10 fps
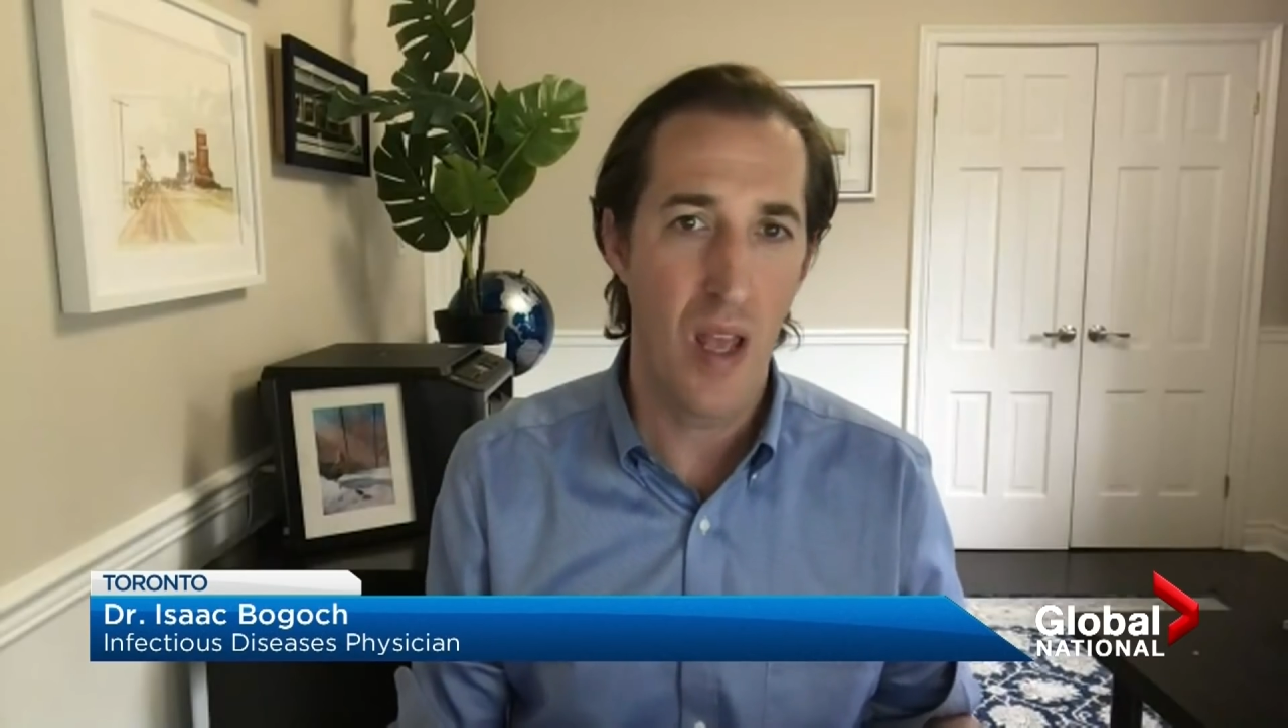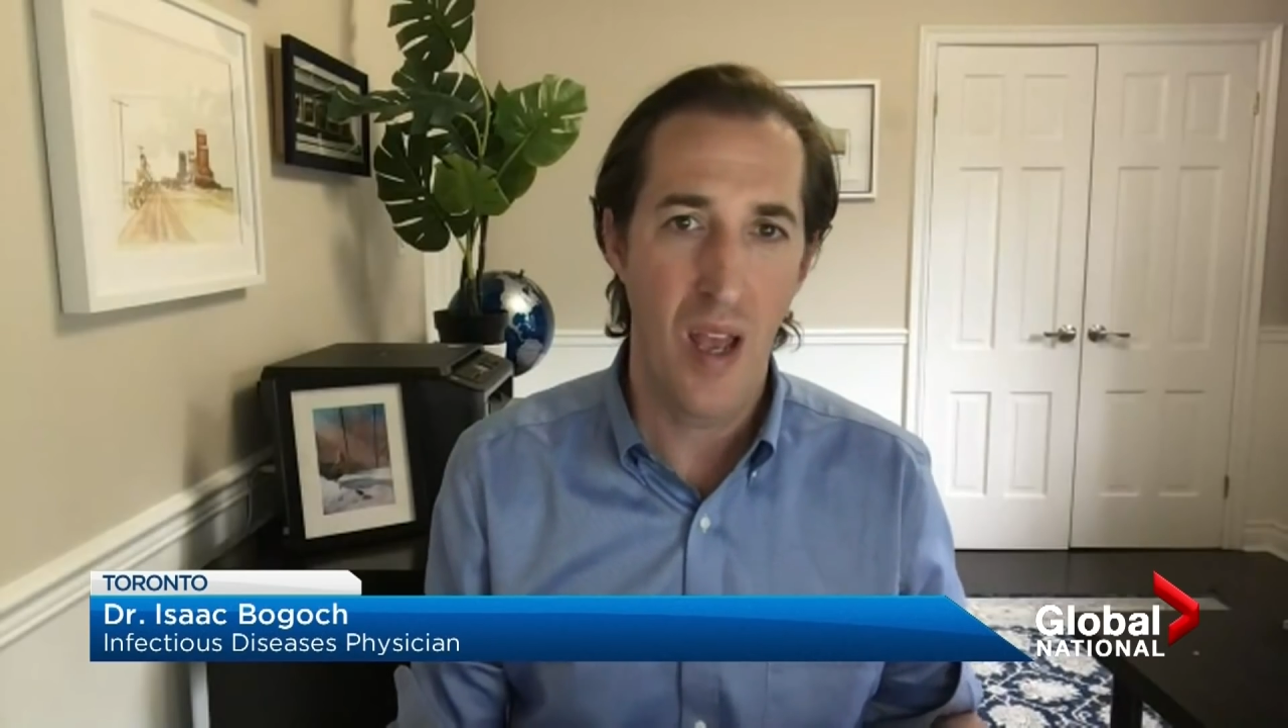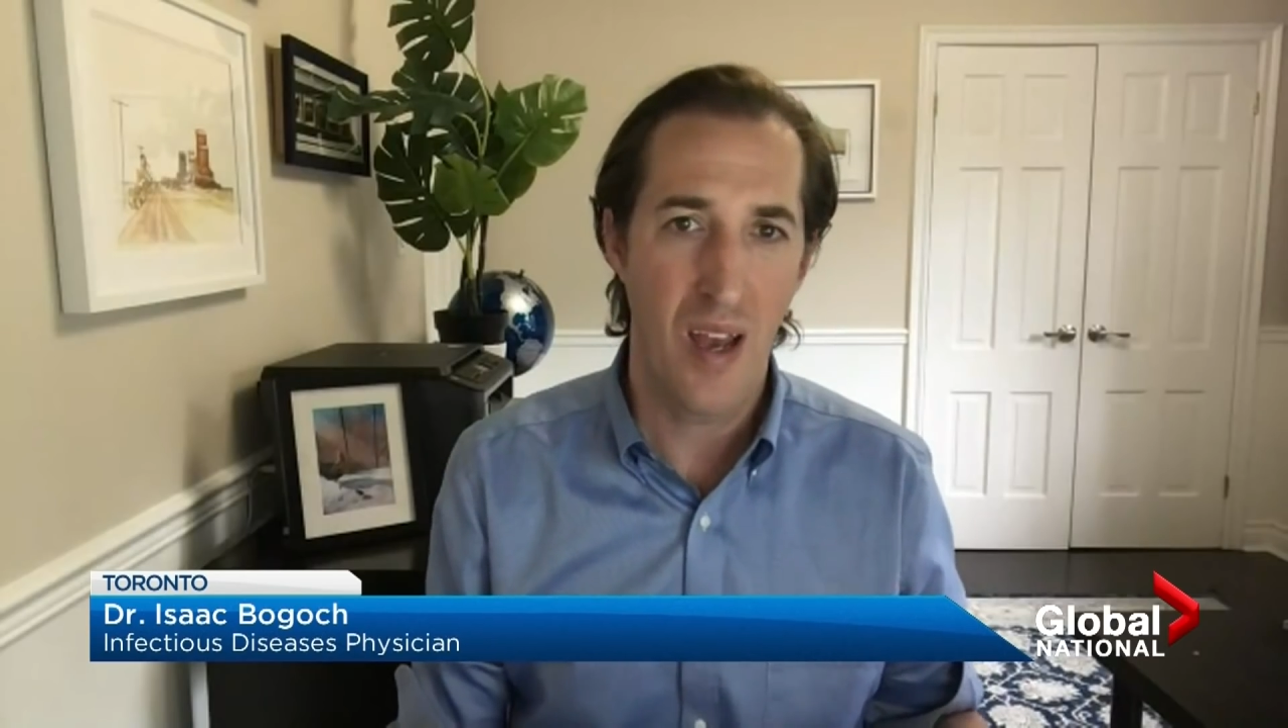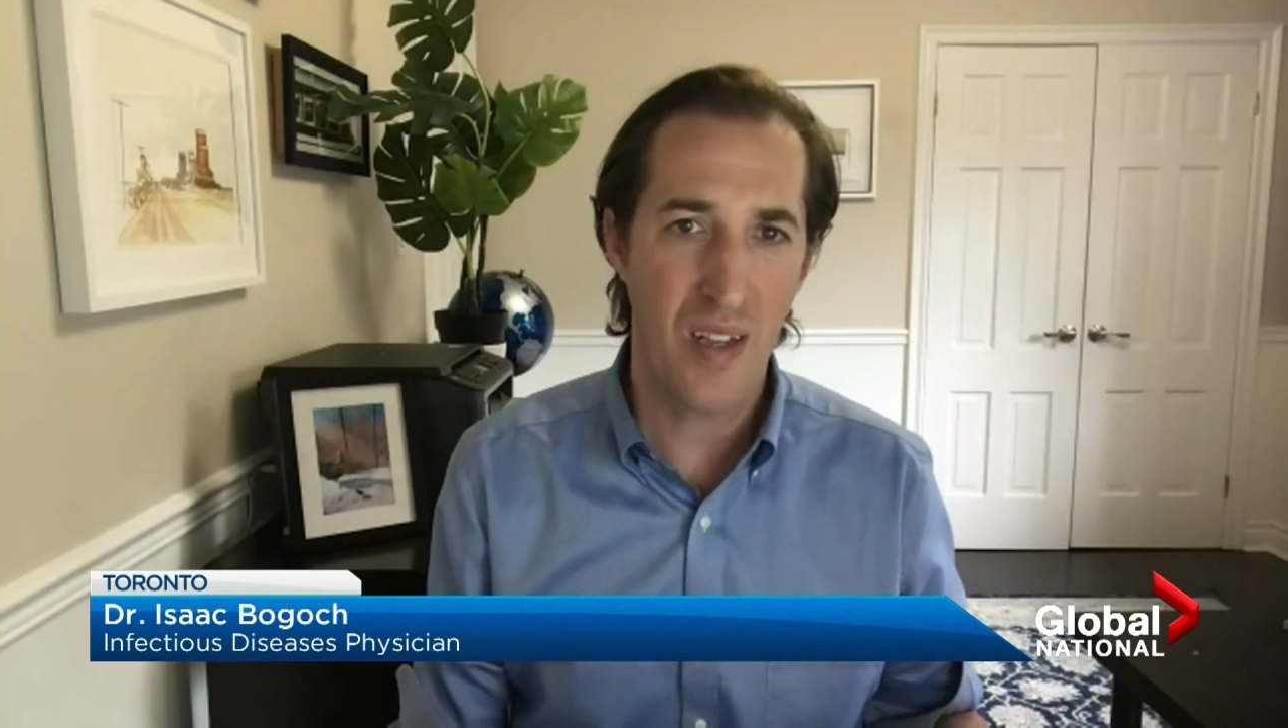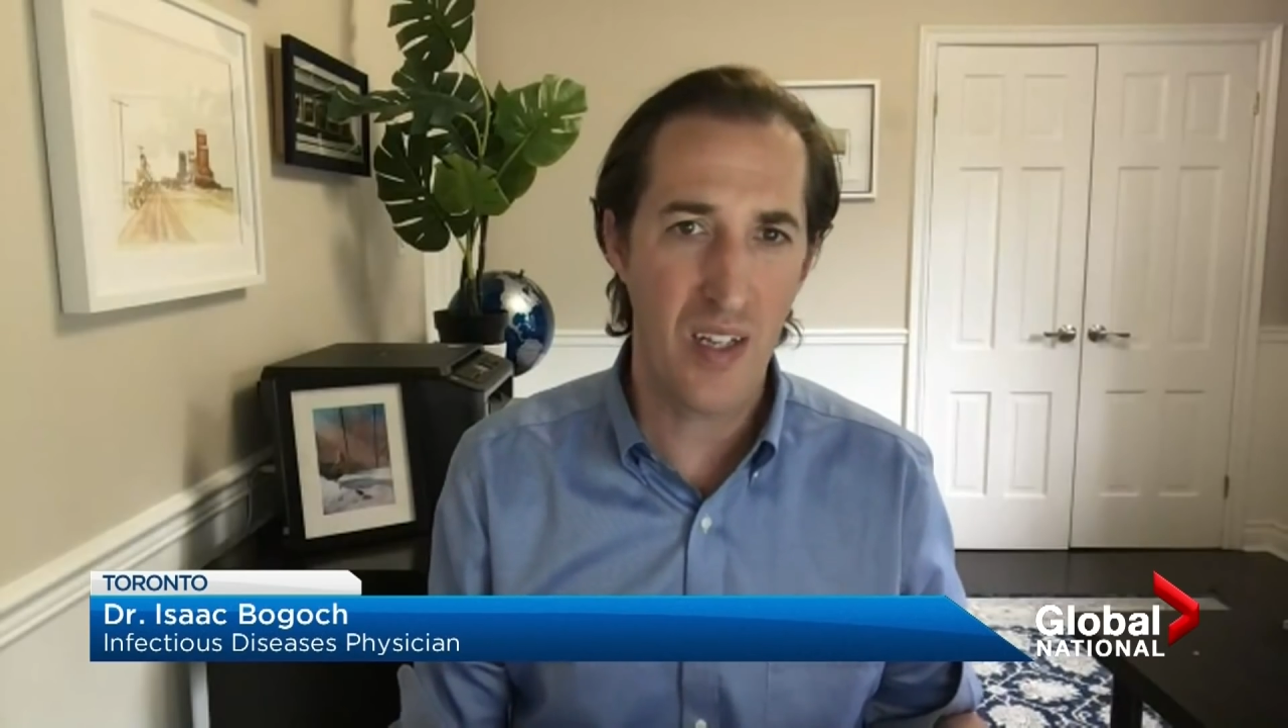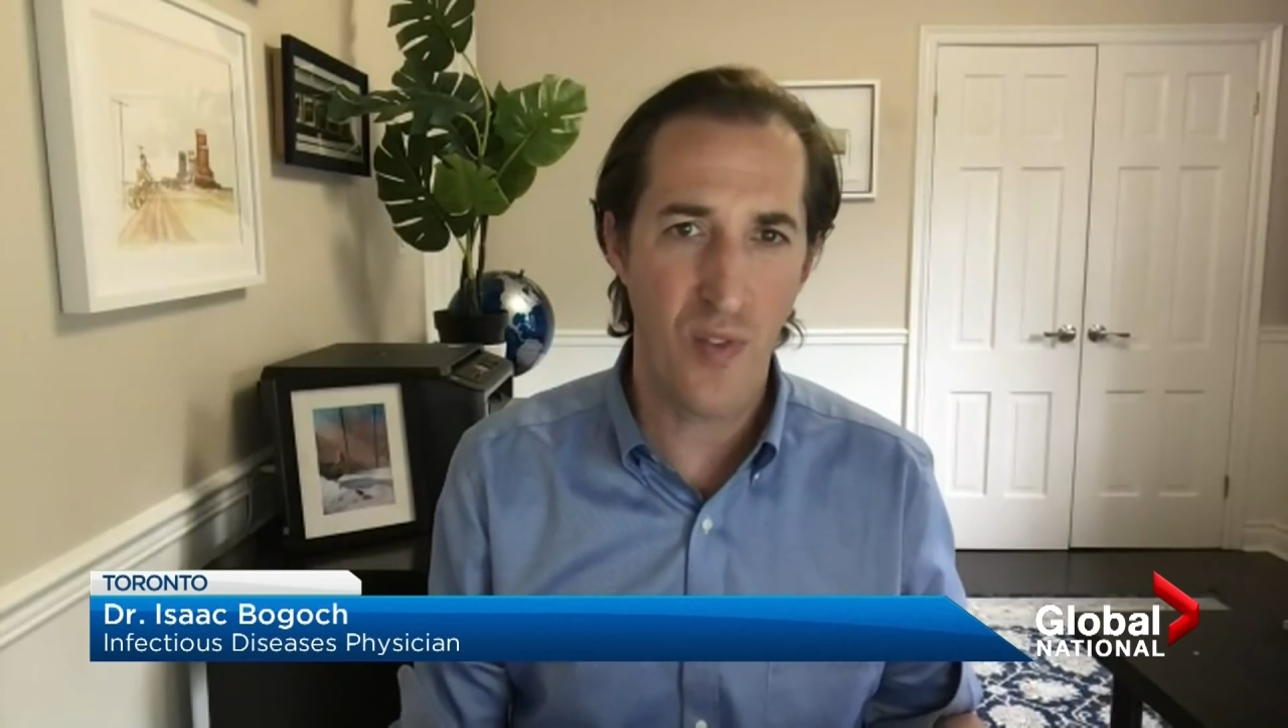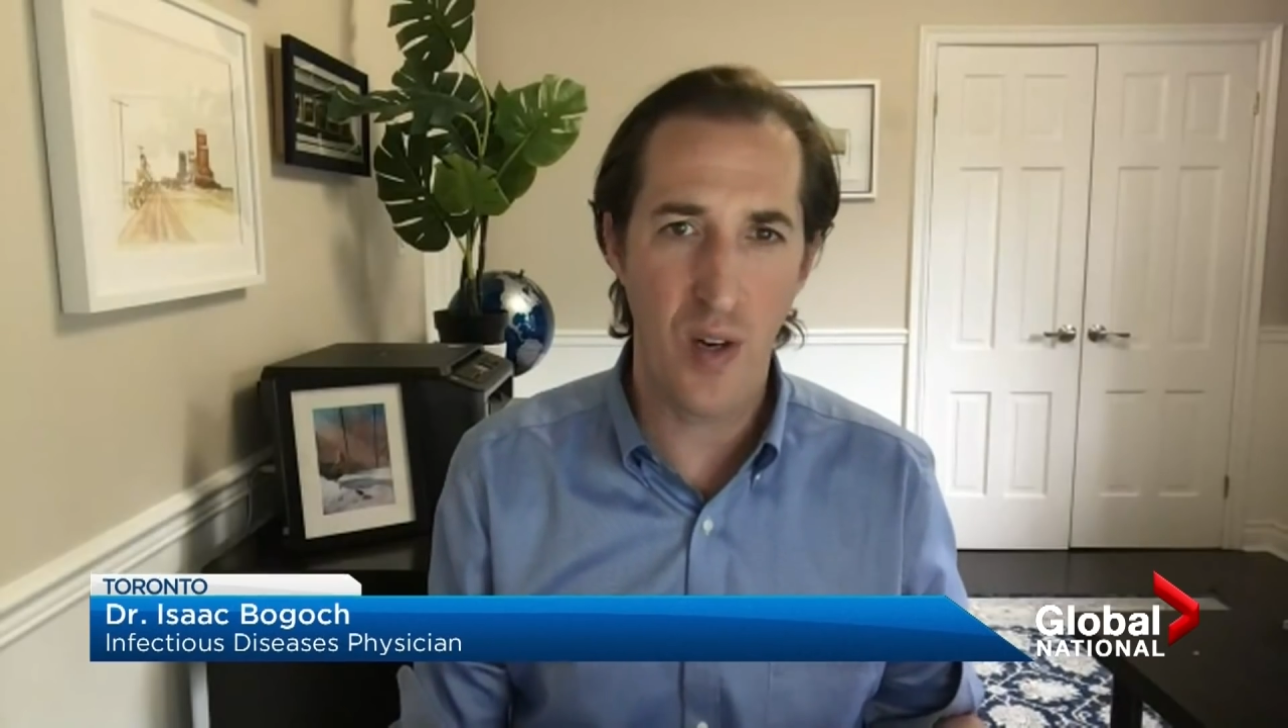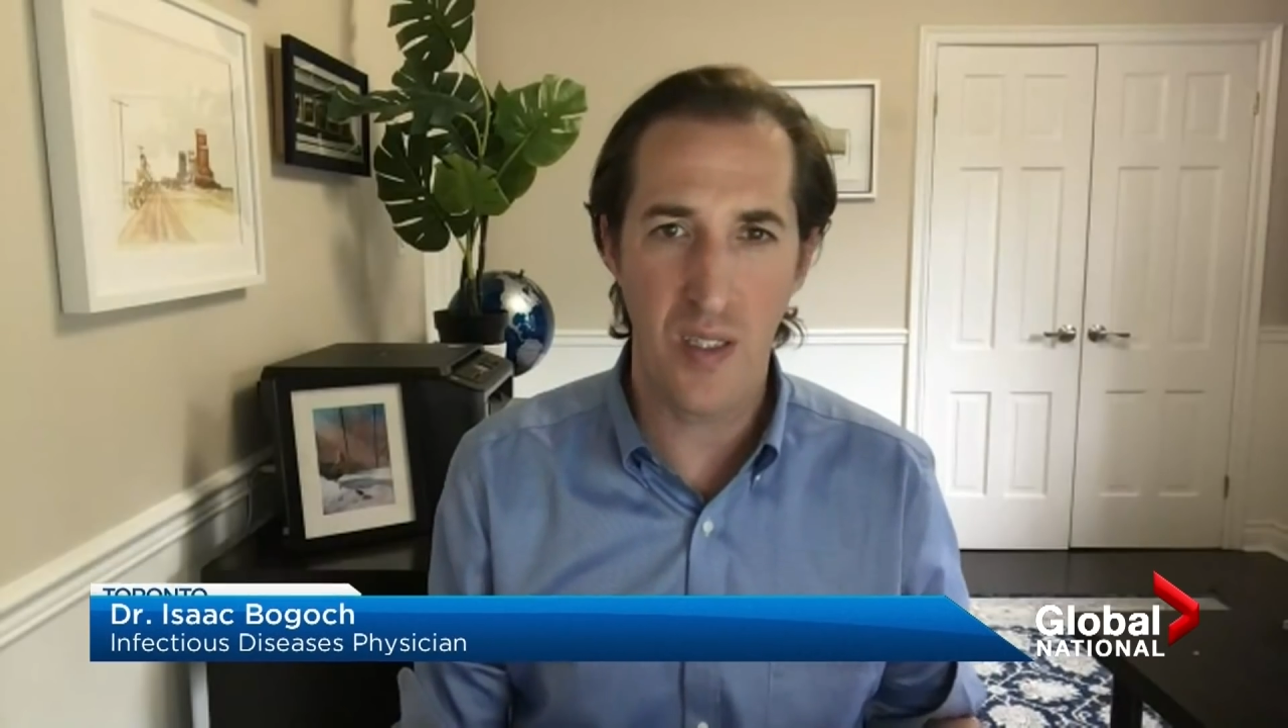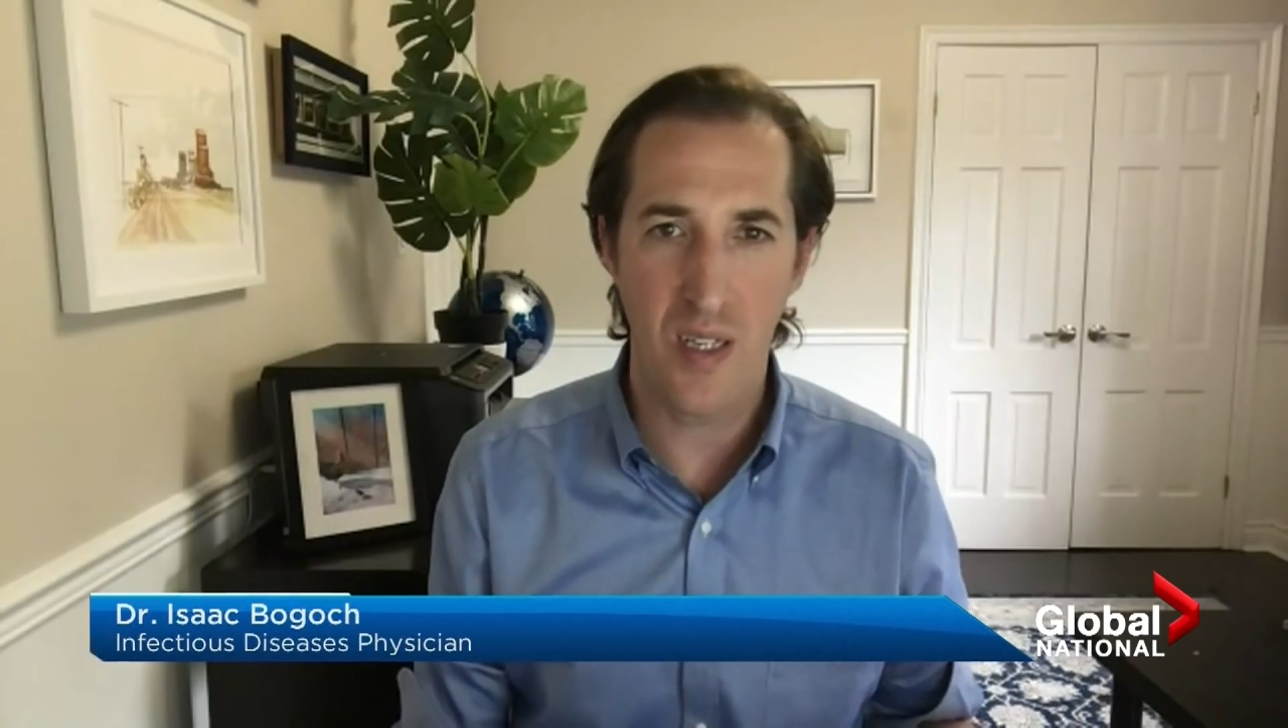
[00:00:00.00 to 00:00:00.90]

I think it's fair to